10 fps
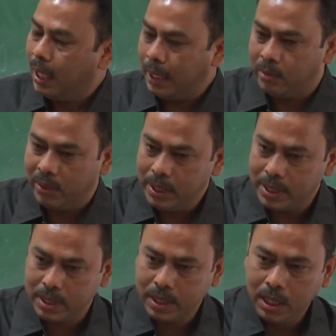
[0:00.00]

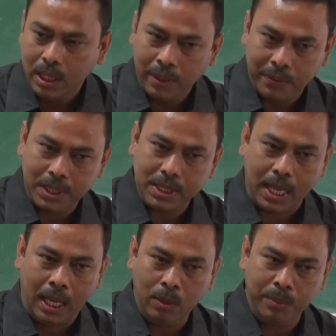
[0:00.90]
Likewise, if it
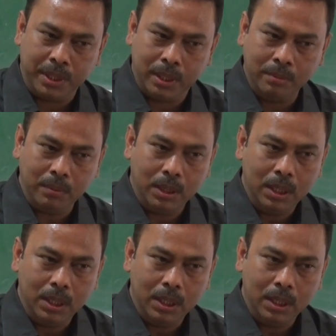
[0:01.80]
is aluminum,